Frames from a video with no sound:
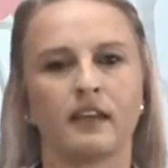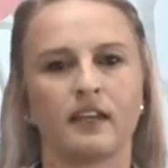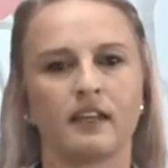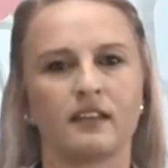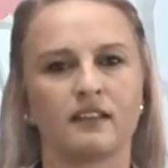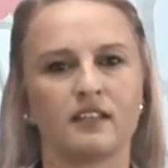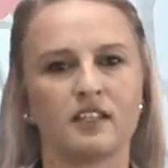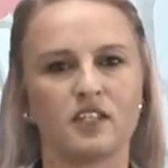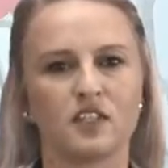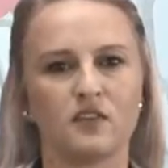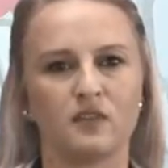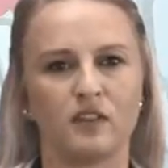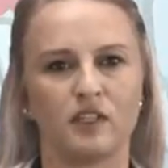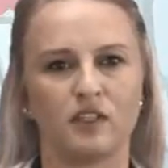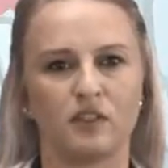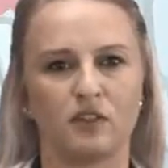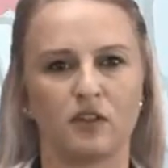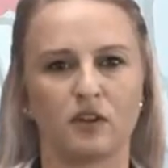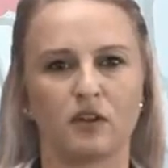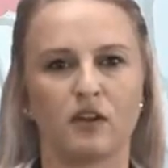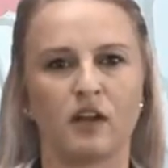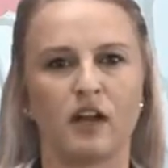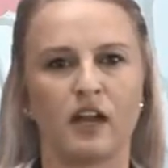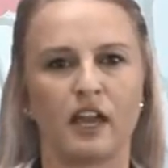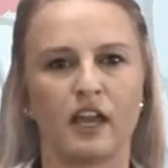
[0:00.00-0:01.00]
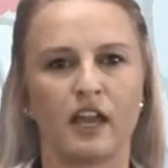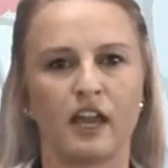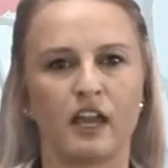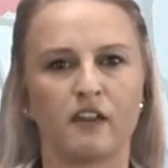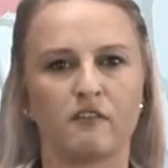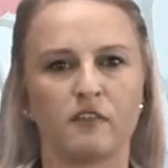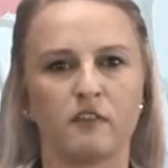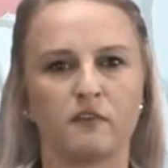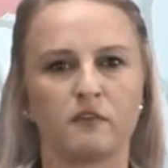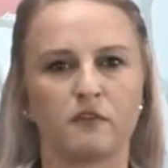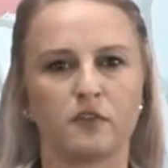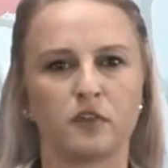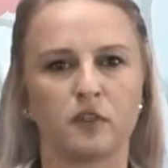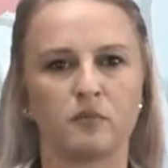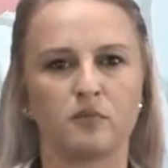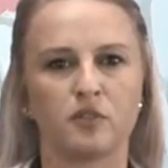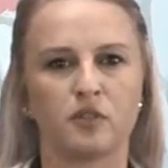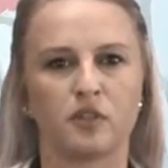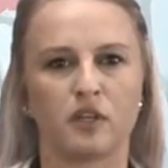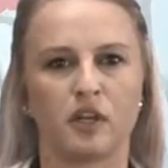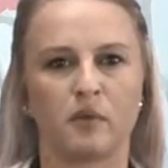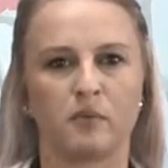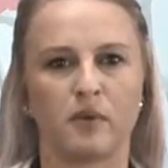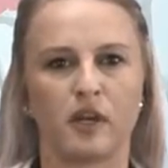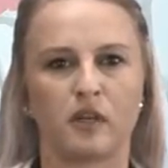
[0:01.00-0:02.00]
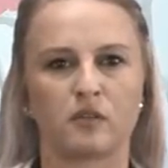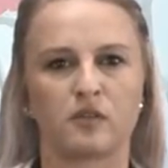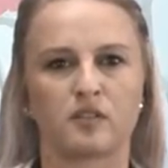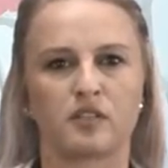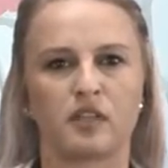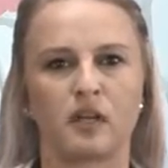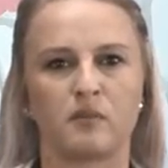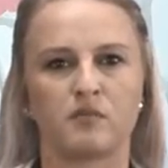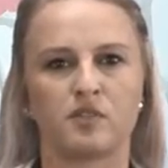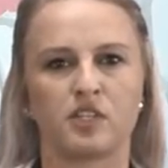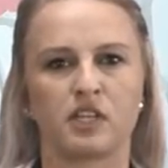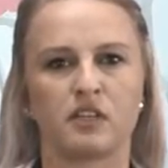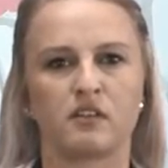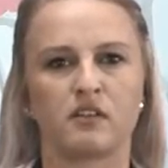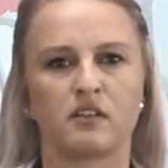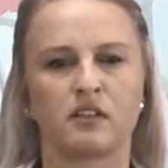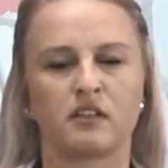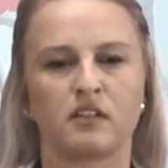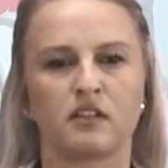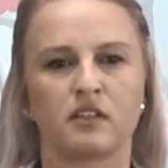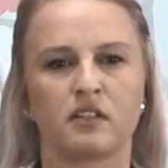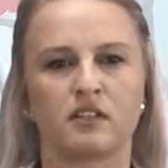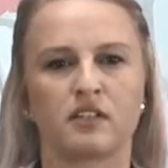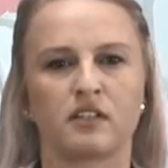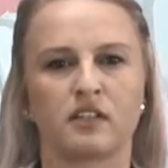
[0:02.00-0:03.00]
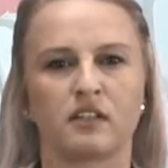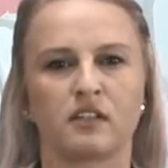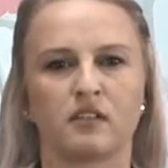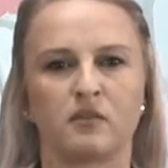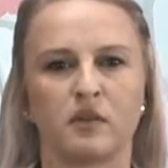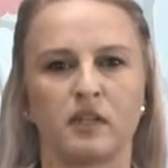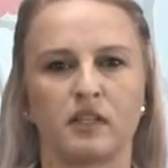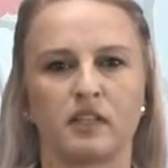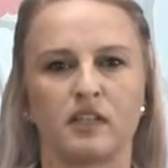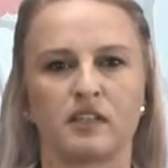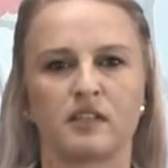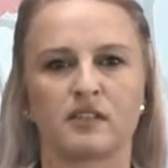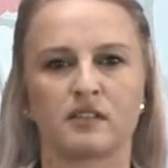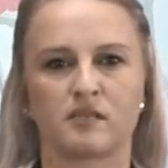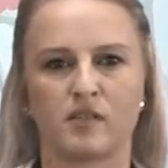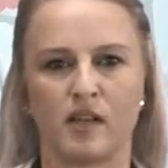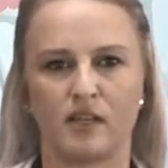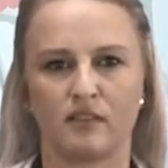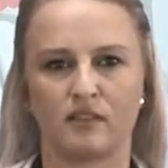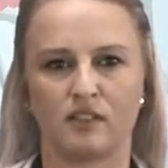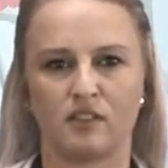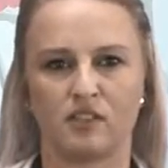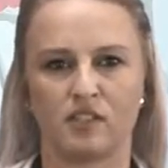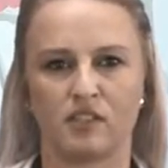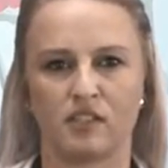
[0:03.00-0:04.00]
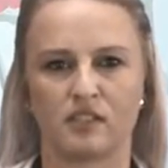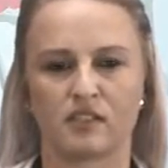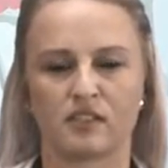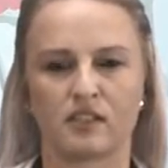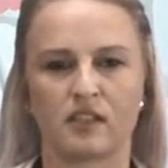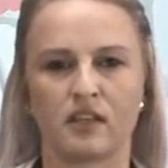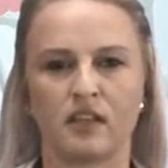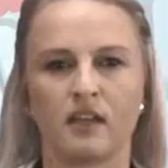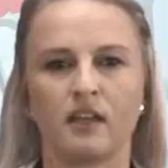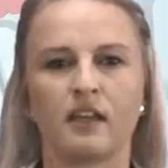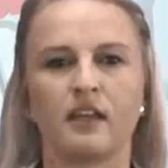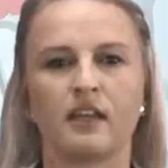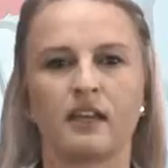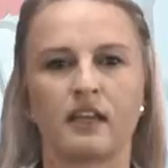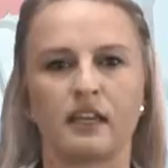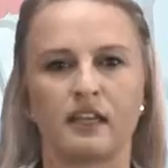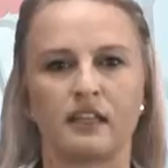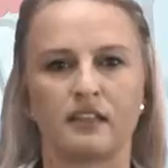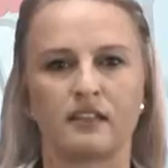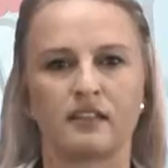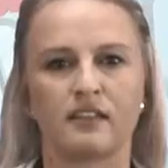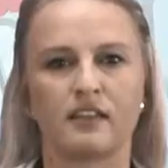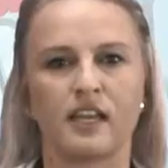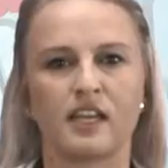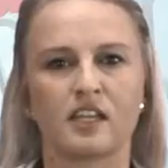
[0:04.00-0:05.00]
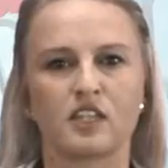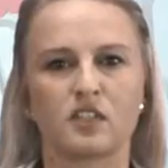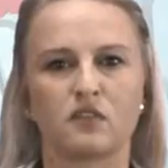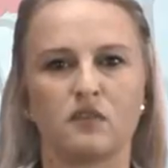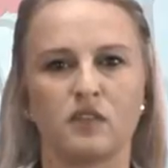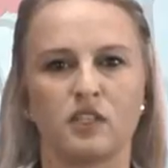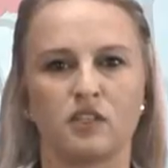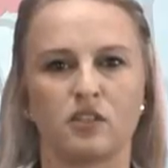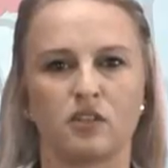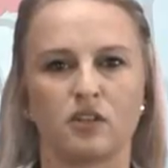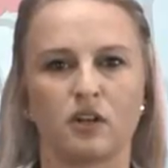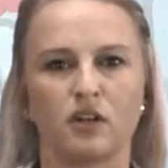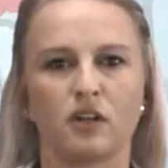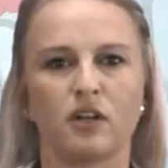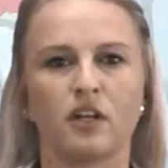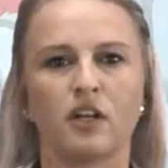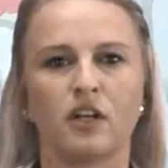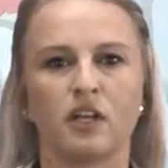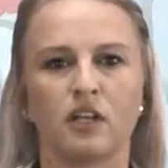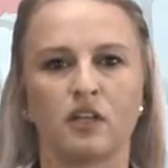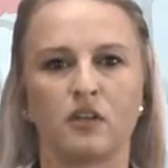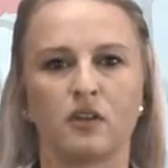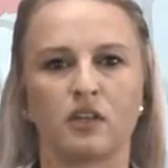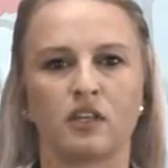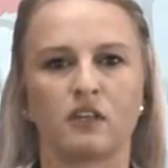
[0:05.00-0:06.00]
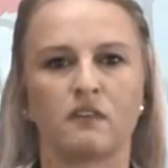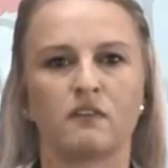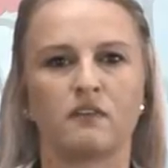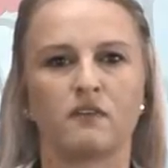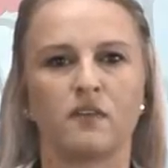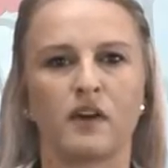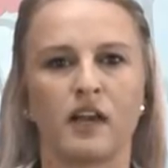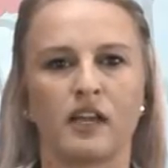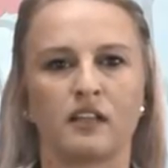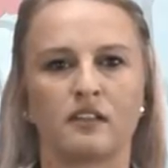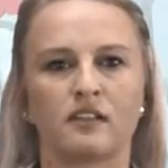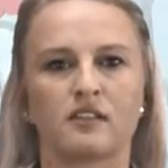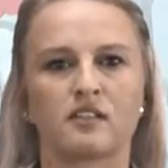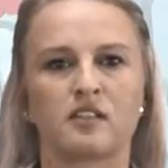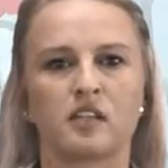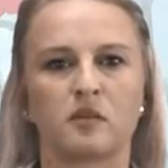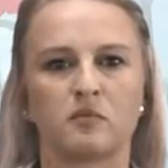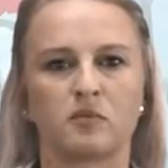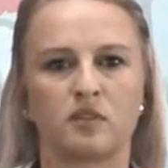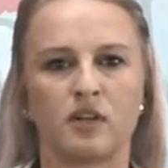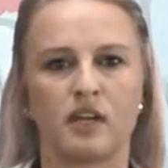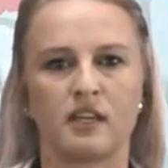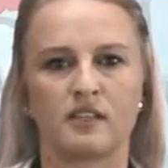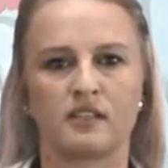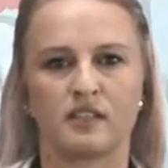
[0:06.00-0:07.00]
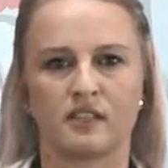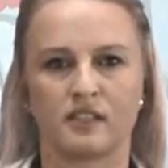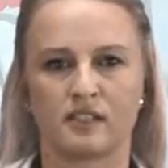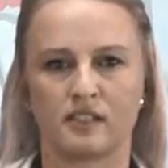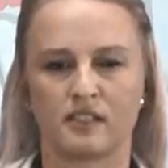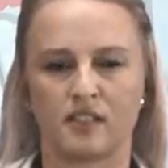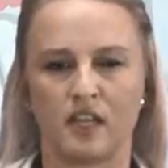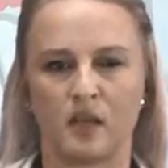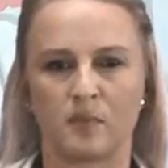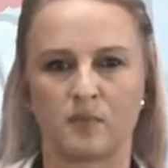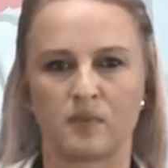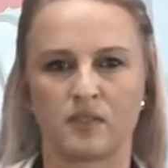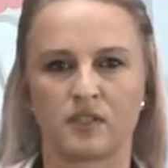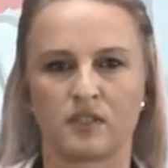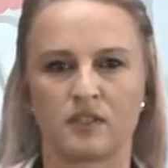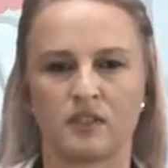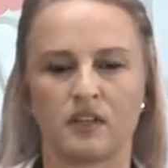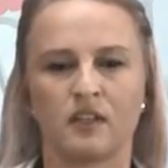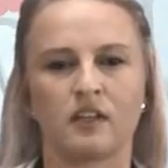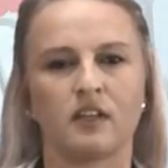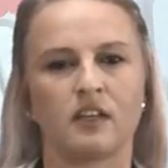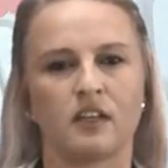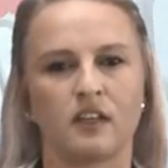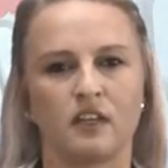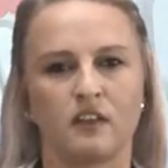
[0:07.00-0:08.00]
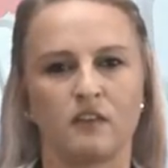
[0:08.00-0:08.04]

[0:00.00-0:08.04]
In this video, I have informed you about some general critical reading strategies. In the next video, you can find the summarizing steps.